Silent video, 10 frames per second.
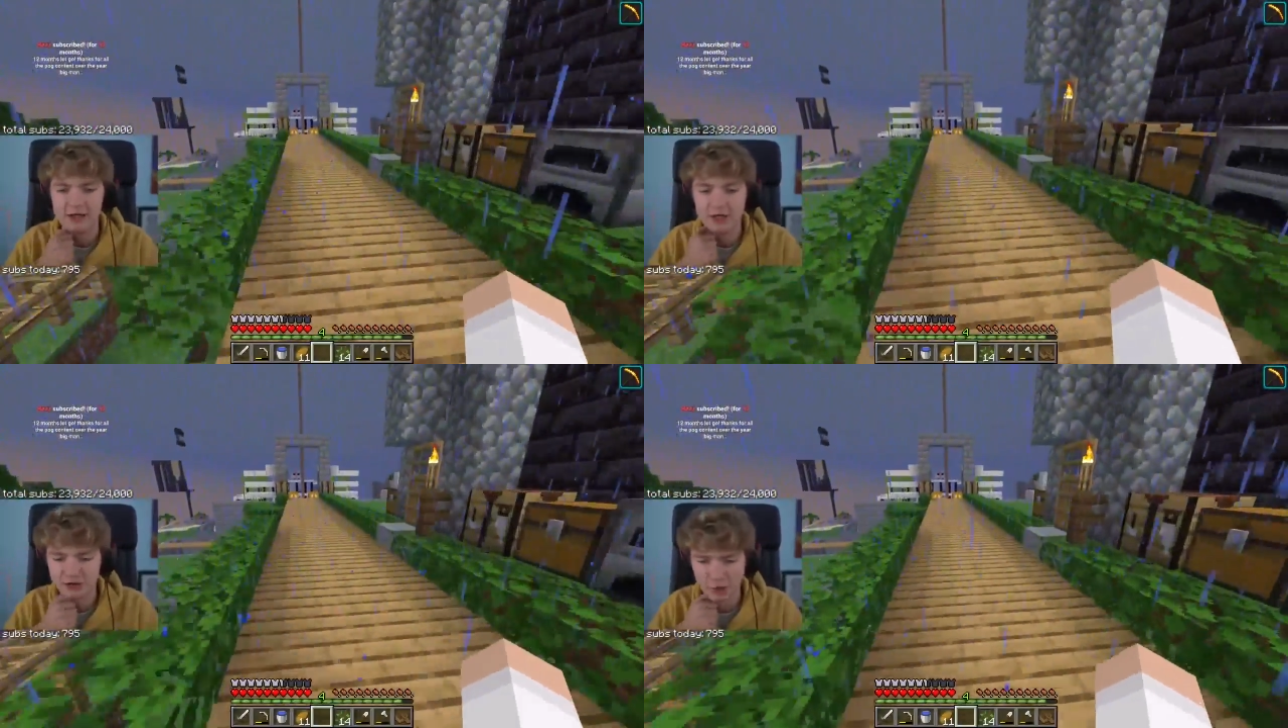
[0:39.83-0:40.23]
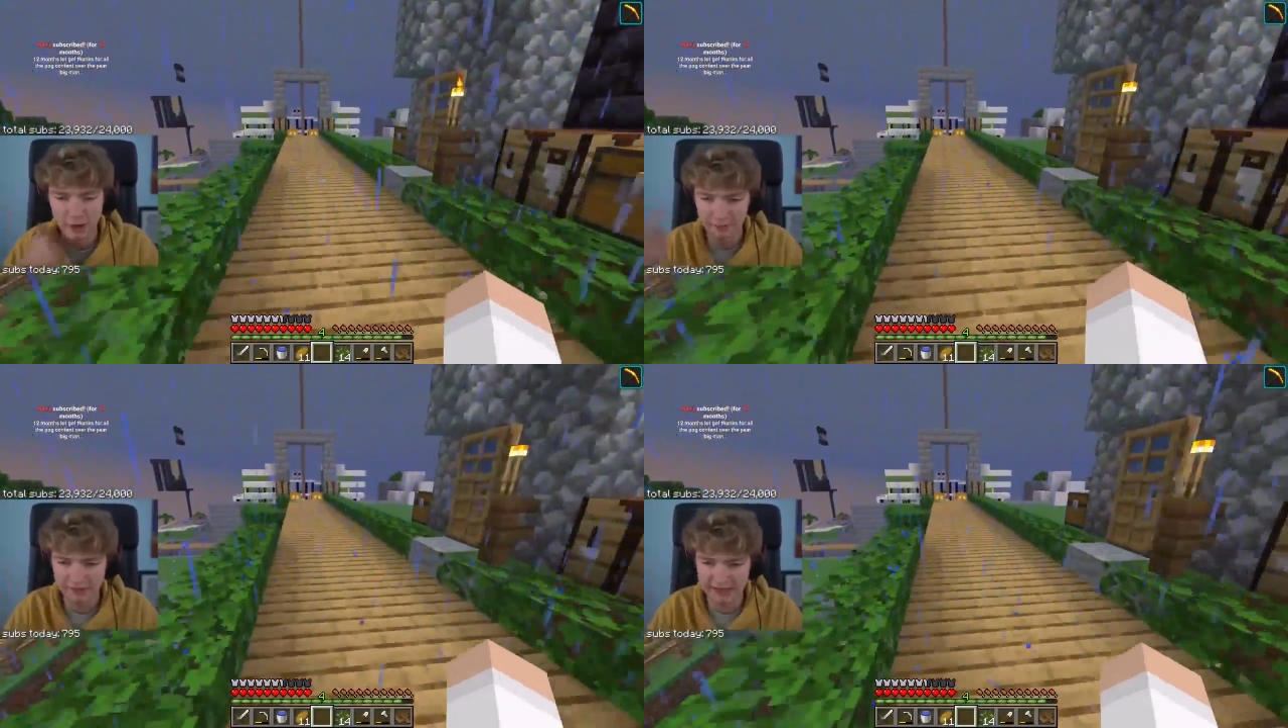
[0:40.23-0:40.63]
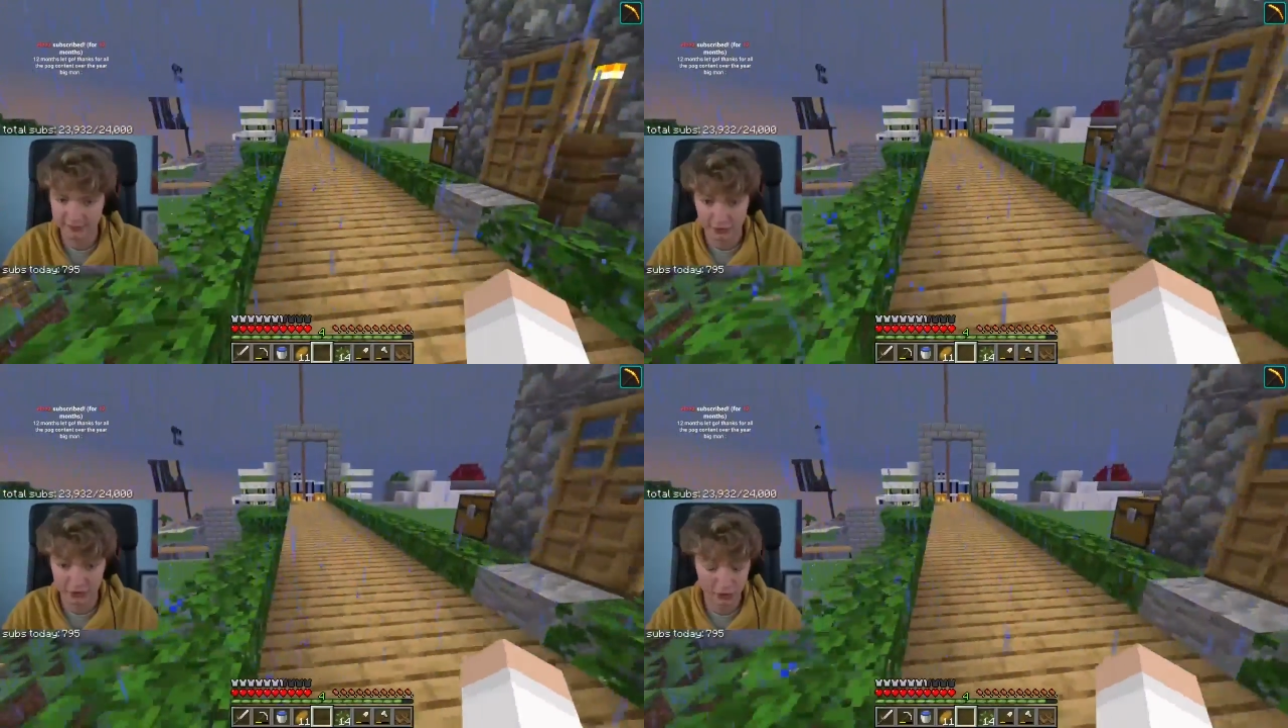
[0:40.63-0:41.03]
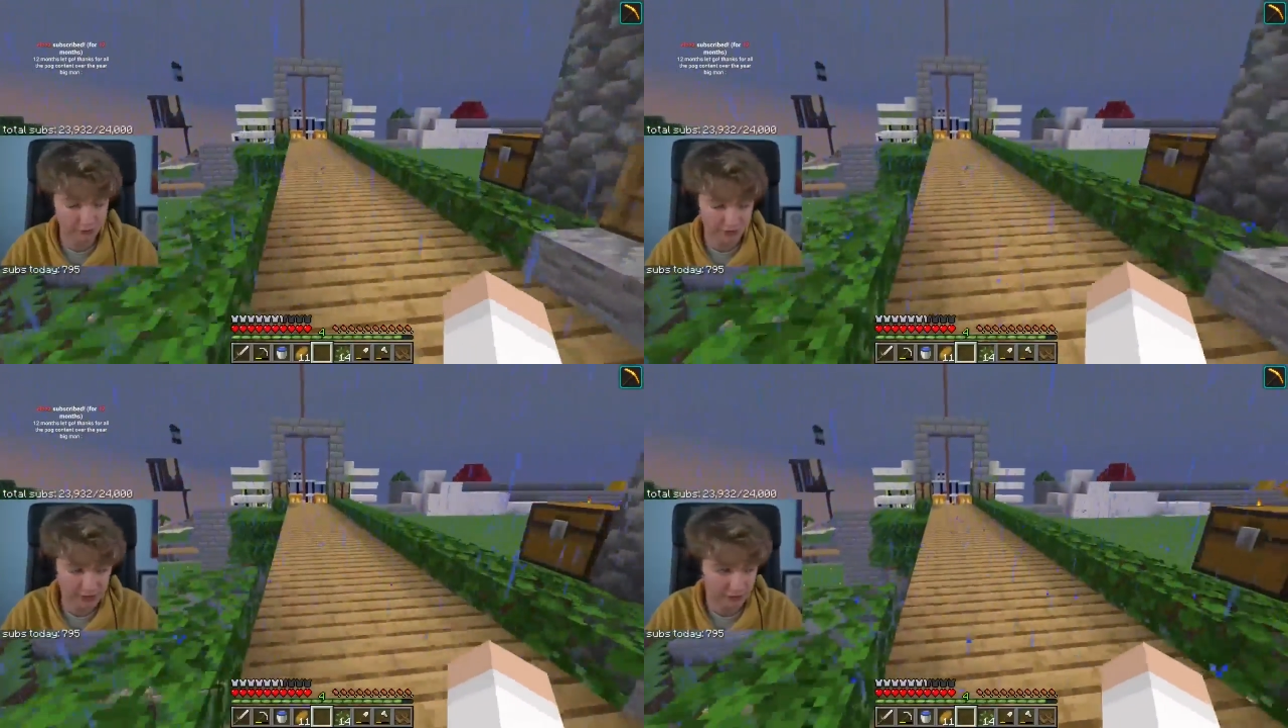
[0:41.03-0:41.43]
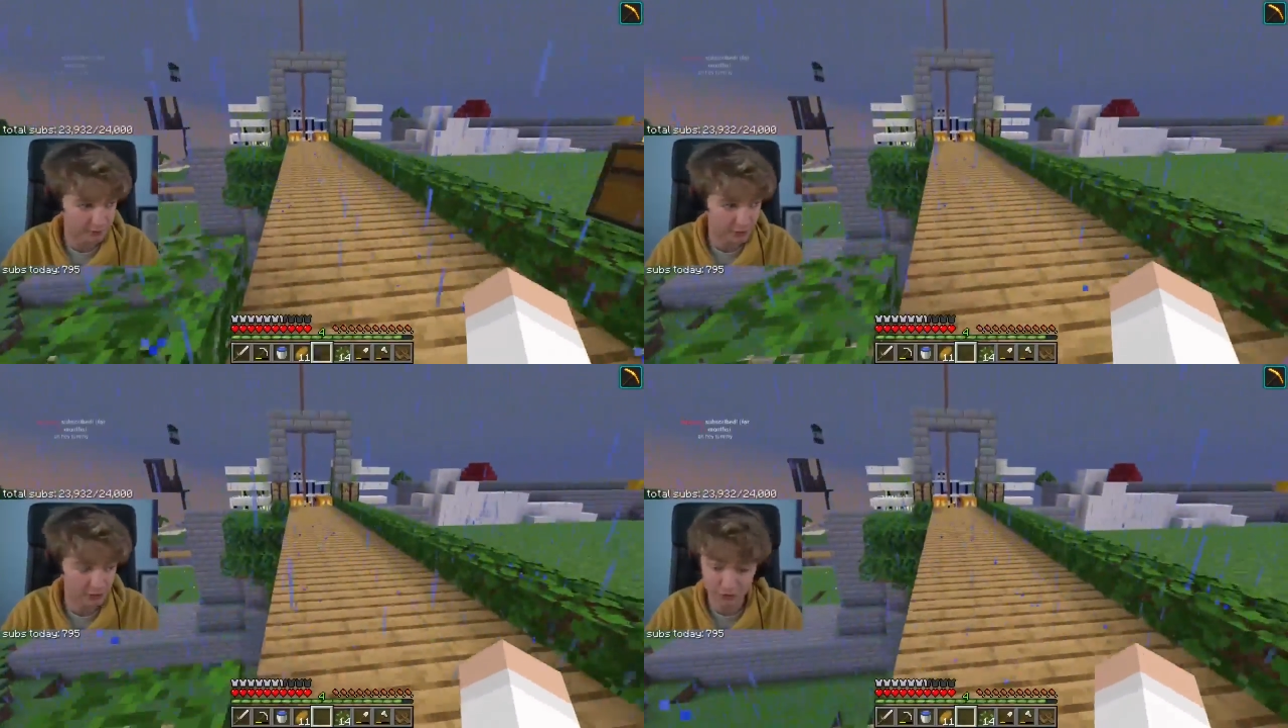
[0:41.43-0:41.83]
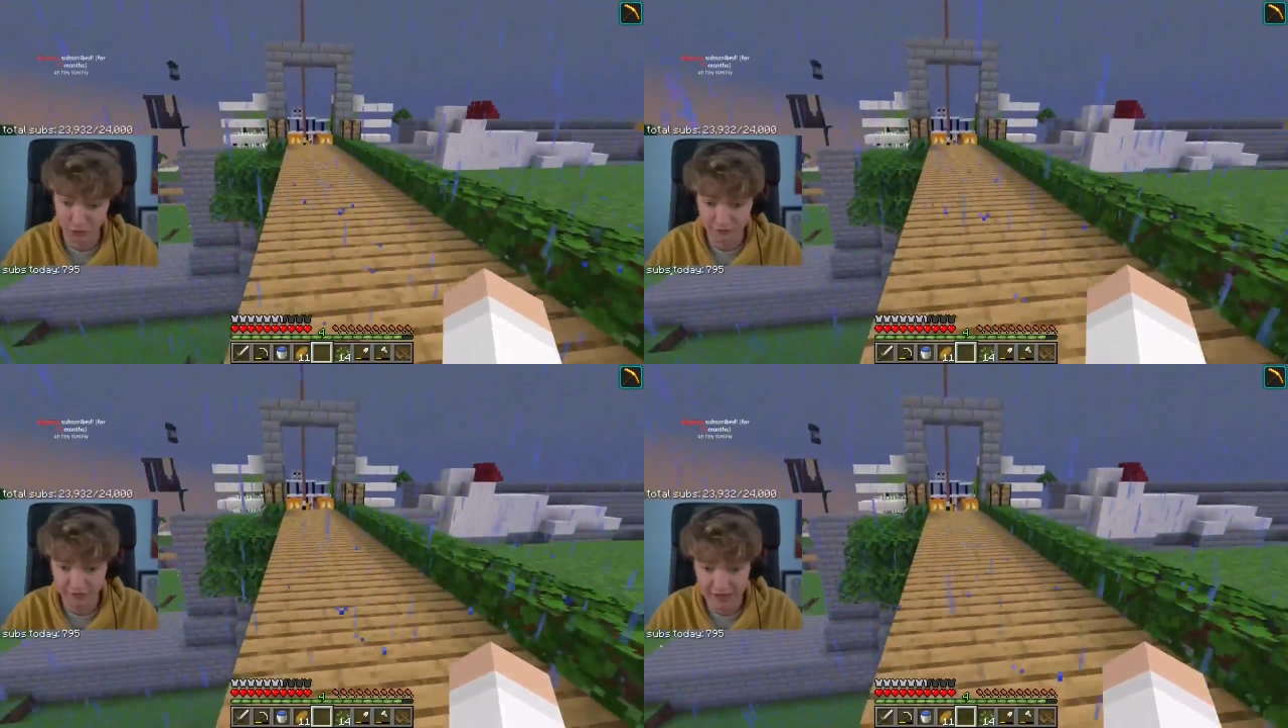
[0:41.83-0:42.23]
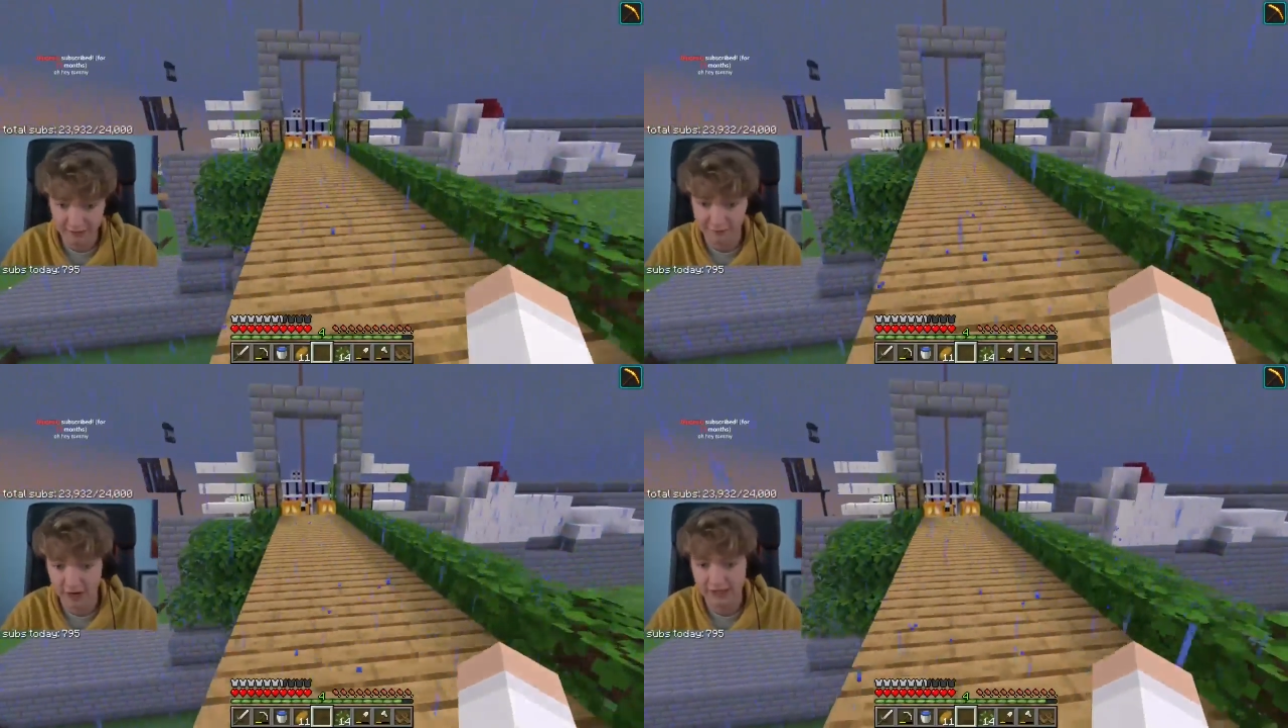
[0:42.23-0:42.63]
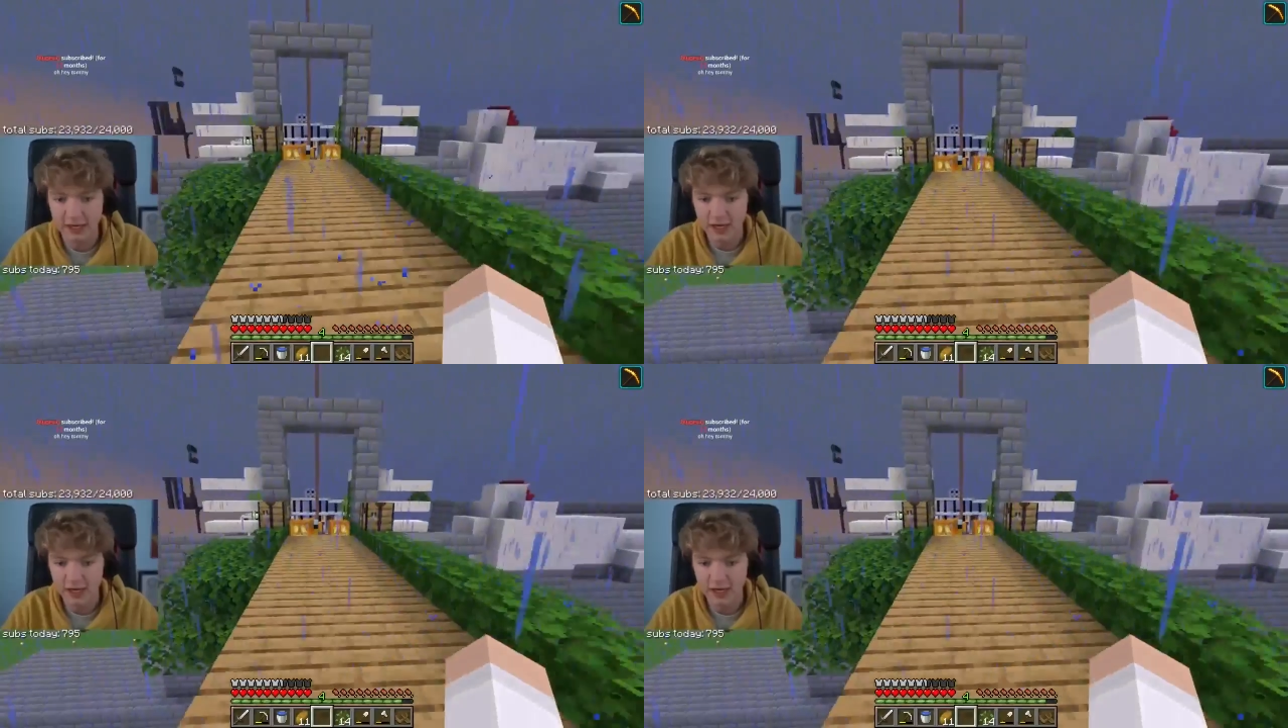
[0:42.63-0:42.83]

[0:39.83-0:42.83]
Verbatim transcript: And Tubbo being the Tubbs, you know, good, good friend of mine.